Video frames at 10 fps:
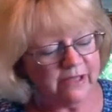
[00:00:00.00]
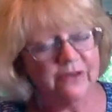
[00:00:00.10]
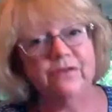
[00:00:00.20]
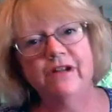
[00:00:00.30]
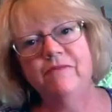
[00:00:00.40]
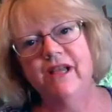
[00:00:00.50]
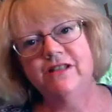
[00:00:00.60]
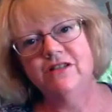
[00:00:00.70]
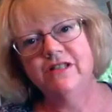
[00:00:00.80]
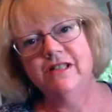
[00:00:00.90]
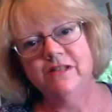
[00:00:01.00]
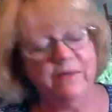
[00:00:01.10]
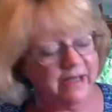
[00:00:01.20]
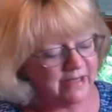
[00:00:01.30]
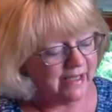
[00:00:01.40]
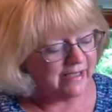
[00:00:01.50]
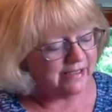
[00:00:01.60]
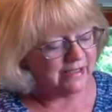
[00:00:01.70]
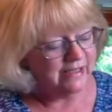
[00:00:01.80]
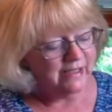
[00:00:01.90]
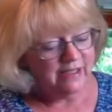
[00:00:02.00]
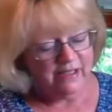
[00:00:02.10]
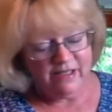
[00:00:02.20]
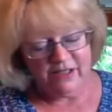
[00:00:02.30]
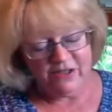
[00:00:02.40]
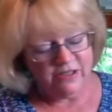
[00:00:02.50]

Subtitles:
and Thread Make. She has a podcast, and she